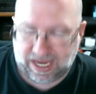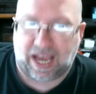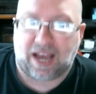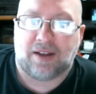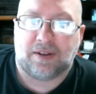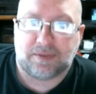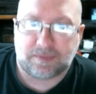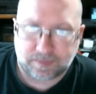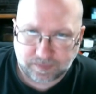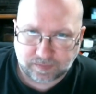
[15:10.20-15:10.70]

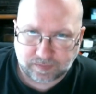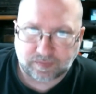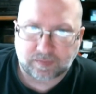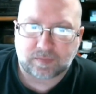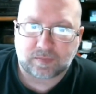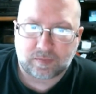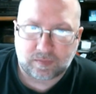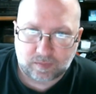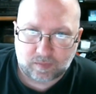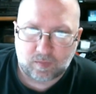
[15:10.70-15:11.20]
Like some
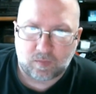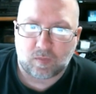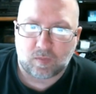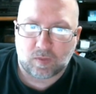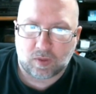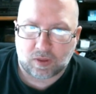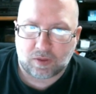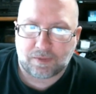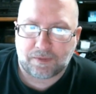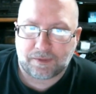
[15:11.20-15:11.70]
of it's
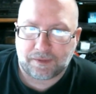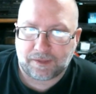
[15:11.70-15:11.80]
that.